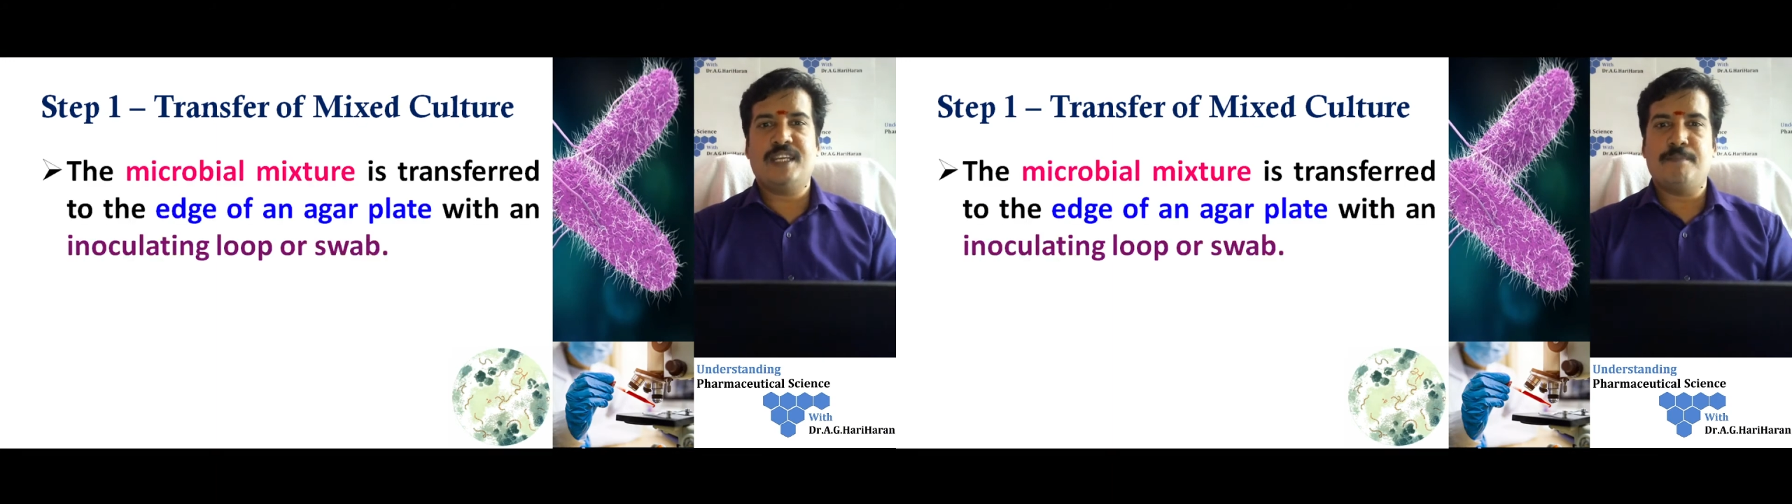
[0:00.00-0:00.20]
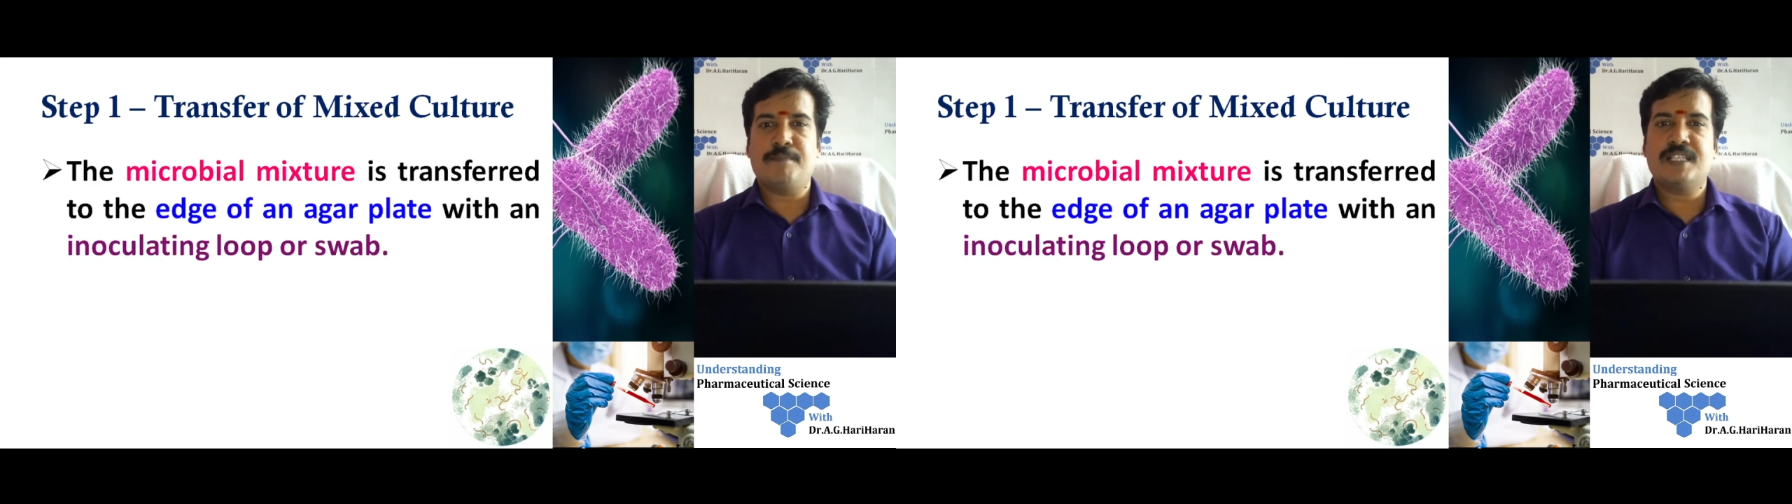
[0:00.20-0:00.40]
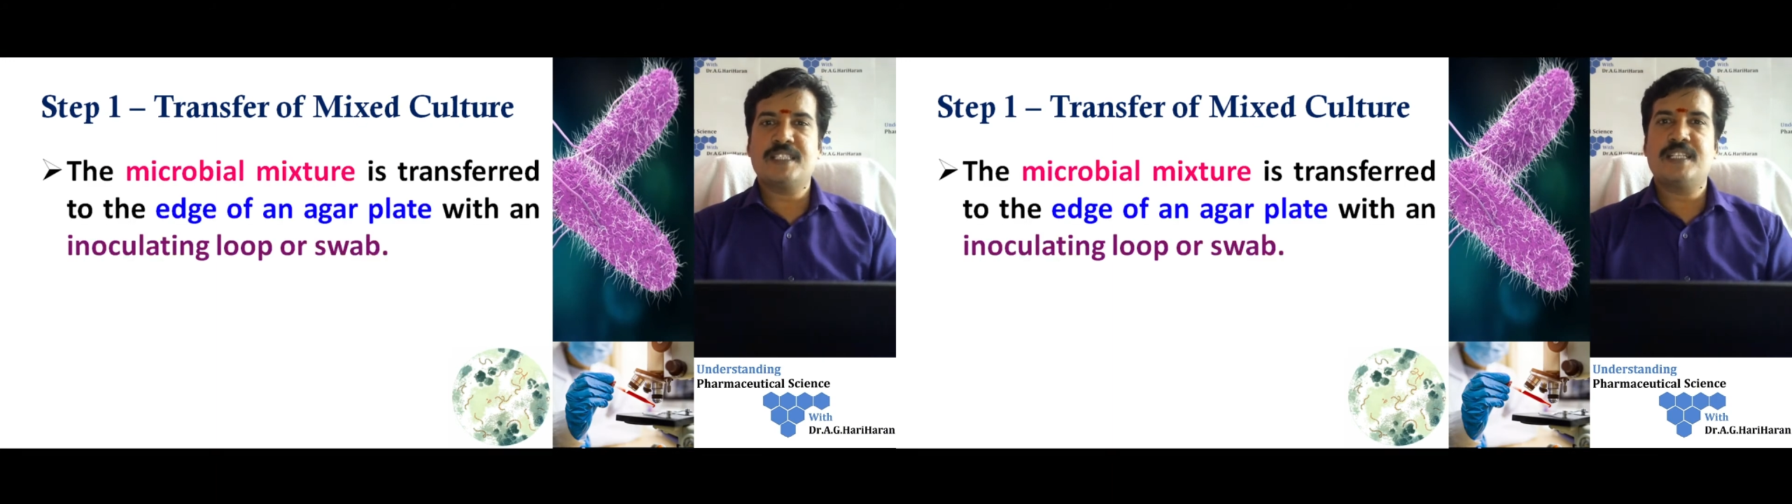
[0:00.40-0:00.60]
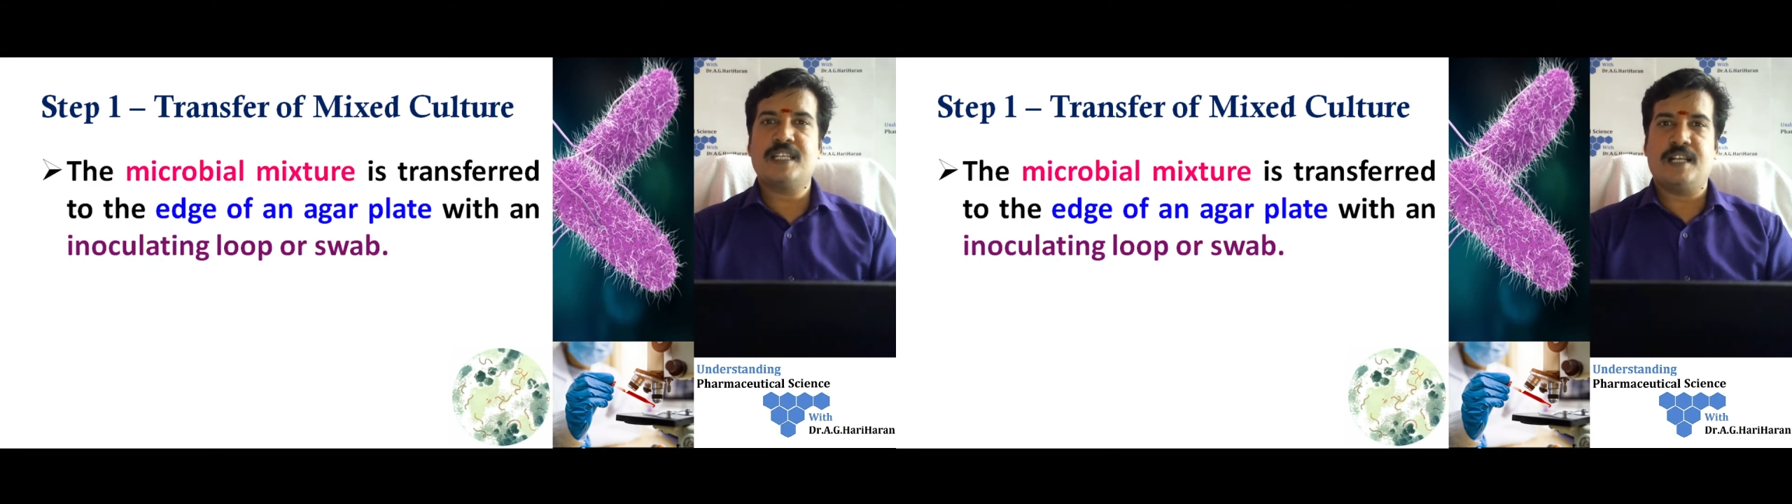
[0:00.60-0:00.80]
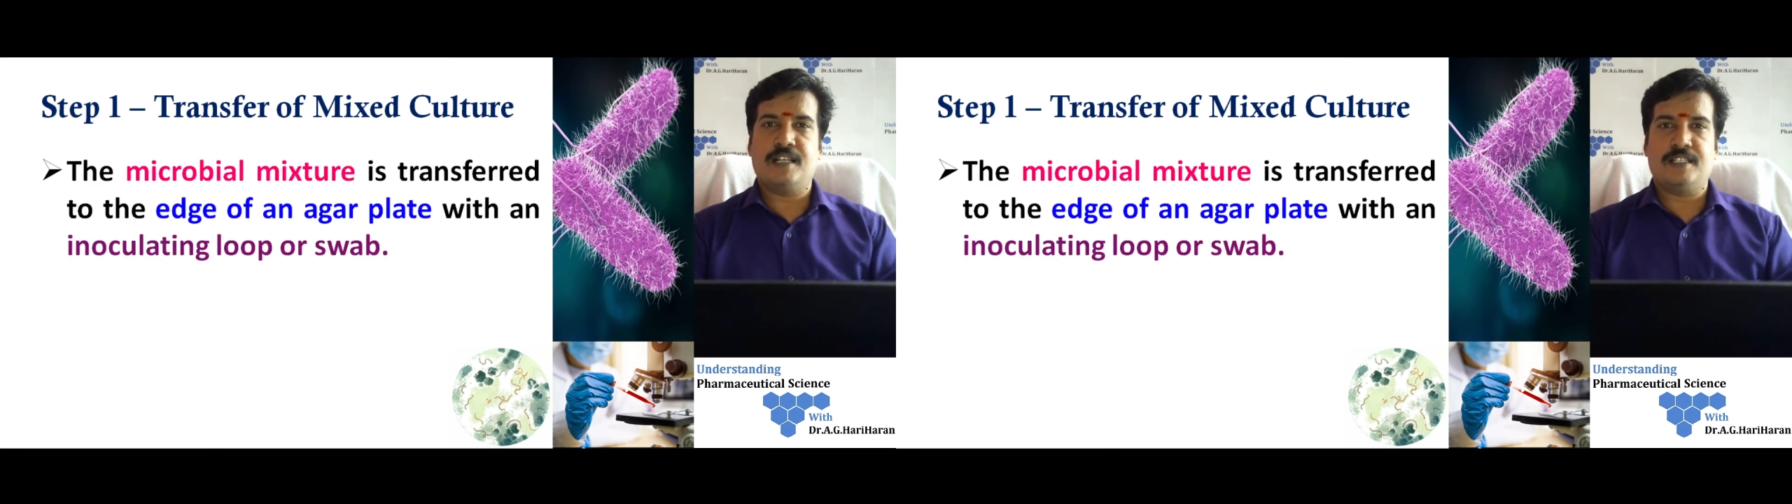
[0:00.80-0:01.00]
a mixed
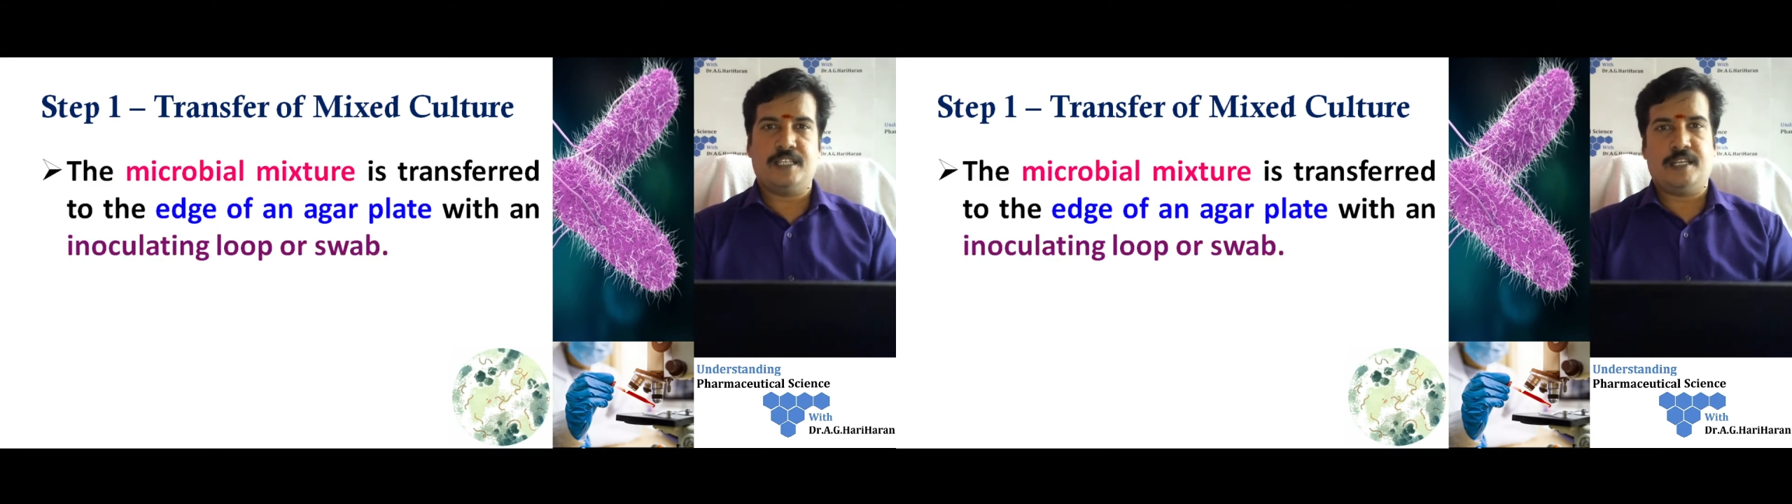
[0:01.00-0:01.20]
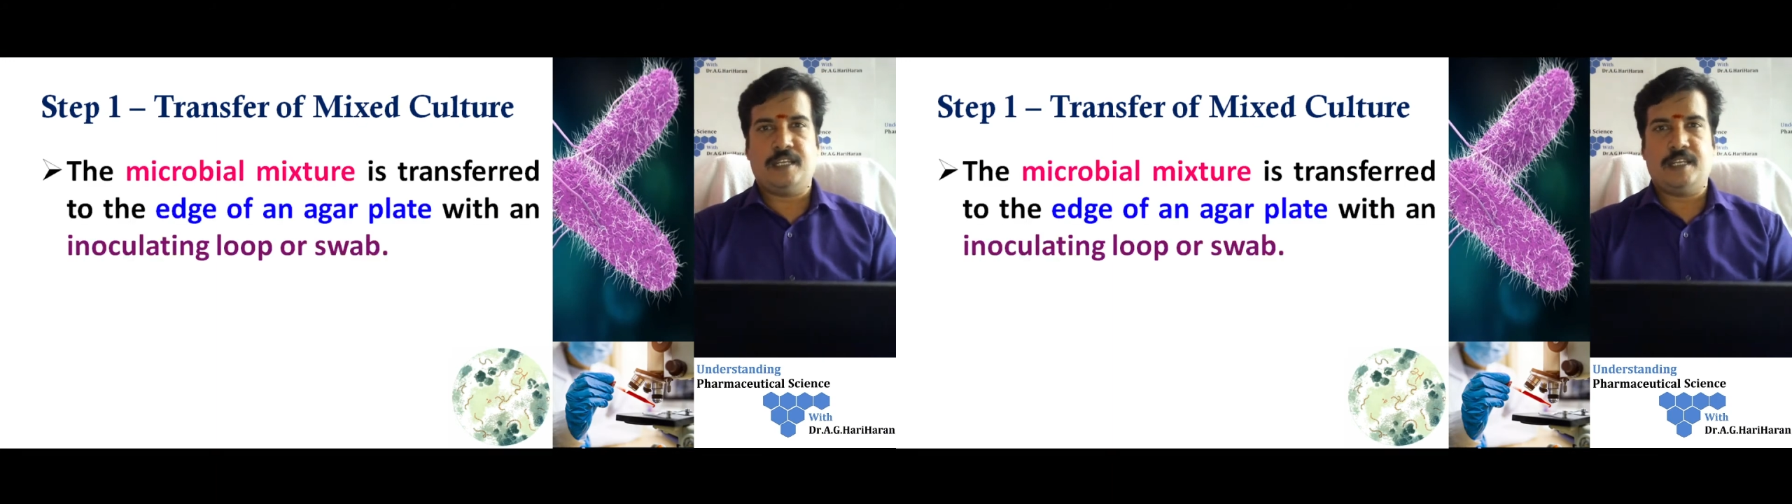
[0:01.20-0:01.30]
culture,